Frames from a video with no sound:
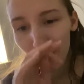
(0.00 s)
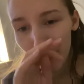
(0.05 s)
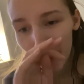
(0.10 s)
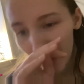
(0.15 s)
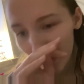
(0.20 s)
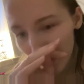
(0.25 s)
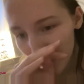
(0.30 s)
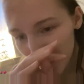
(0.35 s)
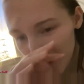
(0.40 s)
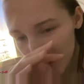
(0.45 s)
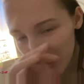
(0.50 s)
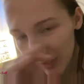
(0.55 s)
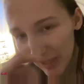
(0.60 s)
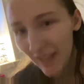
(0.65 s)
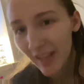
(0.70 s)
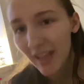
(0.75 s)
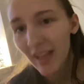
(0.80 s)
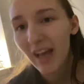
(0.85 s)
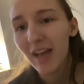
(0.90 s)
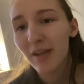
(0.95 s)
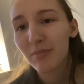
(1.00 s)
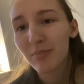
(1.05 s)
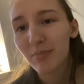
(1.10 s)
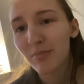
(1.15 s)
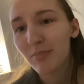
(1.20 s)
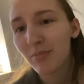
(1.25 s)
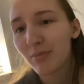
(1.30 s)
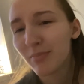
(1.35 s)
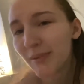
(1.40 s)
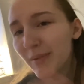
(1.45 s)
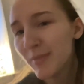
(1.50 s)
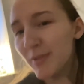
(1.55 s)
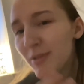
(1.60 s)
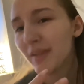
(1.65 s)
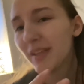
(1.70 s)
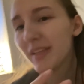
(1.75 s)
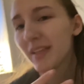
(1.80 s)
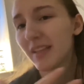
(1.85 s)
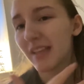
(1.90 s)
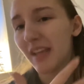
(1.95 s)
but I don't know, like I maybe do
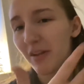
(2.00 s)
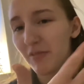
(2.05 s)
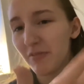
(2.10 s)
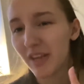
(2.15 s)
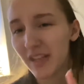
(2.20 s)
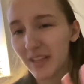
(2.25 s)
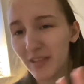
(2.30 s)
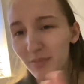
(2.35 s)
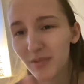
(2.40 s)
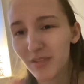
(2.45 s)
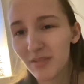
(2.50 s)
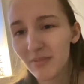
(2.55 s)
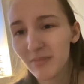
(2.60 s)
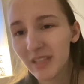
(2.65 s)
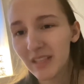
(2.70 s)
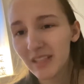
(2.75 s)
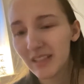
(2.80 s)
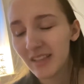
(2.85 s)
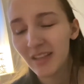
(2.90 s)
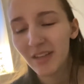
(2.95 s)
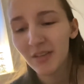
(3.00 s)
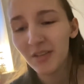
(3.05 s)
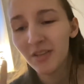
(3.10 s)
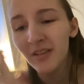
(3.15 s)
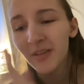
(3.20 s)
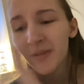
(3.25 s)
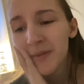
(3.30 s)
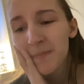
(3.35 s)
like a get ready with me in here